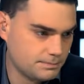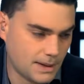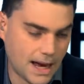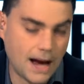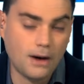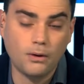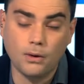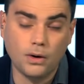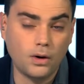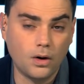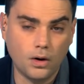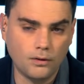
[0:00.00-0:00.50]

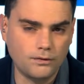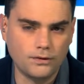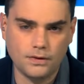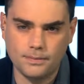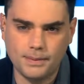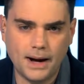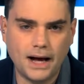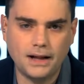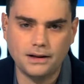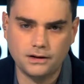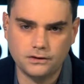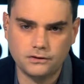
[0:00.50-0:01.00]
power over
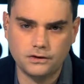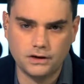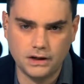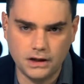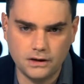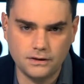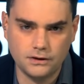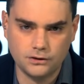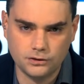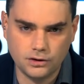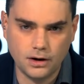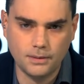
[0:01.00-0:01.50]
the
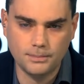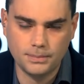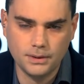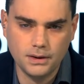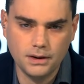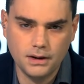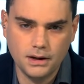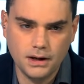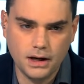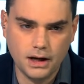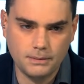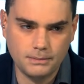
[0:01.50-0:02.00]
policy in the Trump
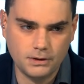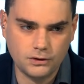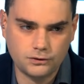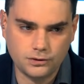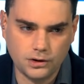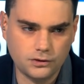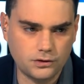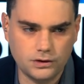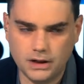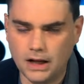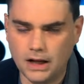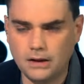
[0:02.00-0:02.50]

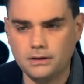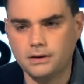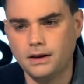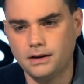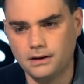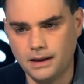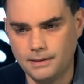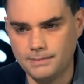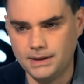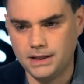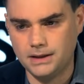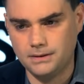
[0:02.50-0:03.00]
administration. Now,
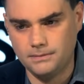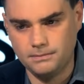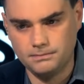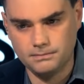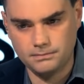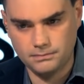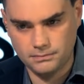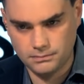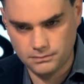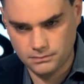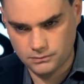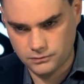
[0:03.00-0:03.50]
let, let me
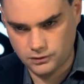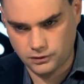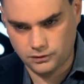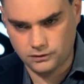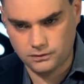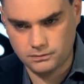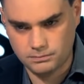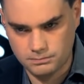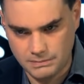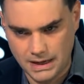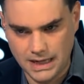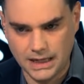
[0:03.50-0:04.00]

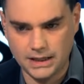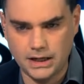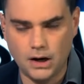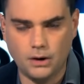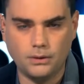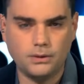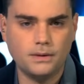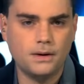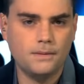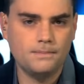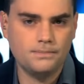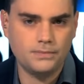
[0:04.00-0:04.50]
just make a
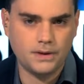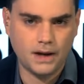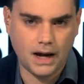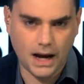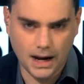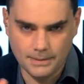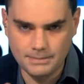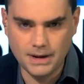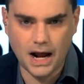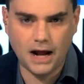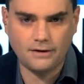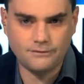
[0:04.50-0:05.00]
note.
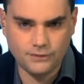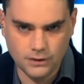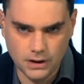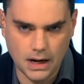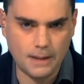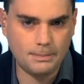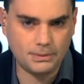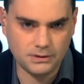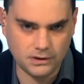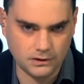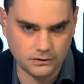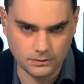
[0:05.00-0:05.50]
I'm not for
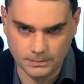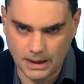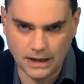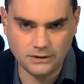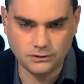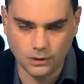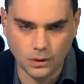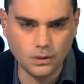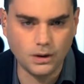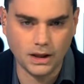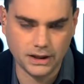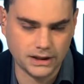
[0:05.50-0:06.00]
nepotism.
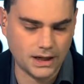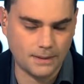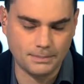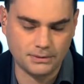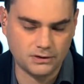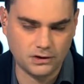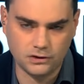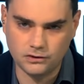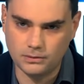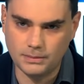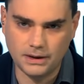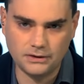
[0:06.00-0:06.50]
I don't like
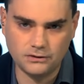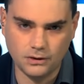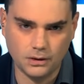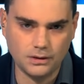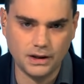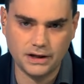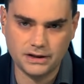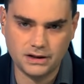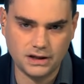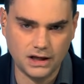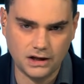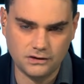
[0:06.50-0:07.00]
nepotism. I
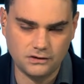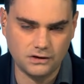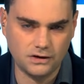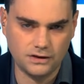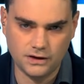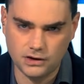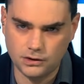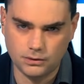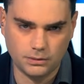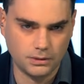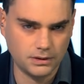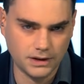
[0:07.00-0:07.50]
don't like the idea
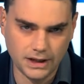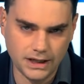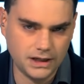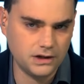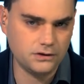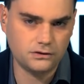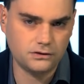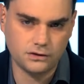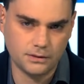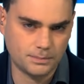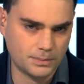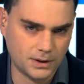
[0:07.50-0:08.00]
that you're
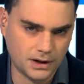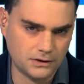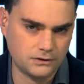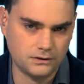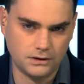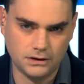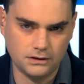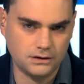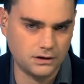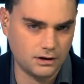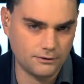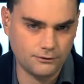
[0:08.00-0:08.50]
related to the
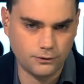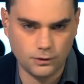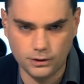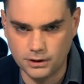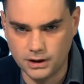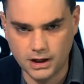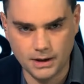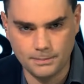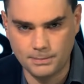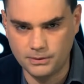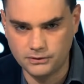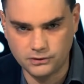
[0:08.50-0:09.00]
president, therefore you
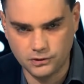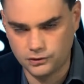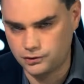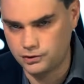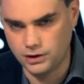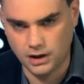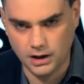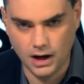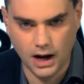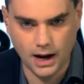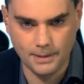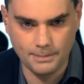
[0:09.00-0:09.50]
get a
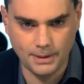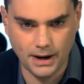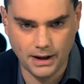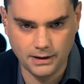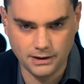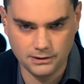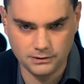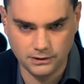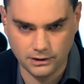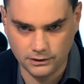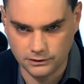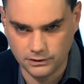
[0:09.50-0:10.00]
position in high
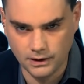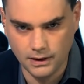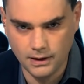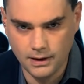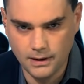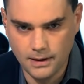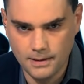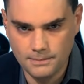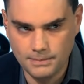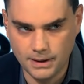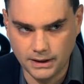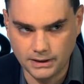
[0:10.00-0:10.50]
politics.
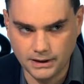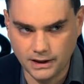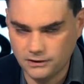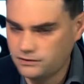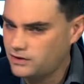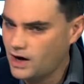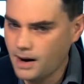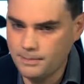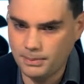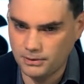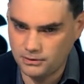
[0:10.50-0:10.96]
But let's not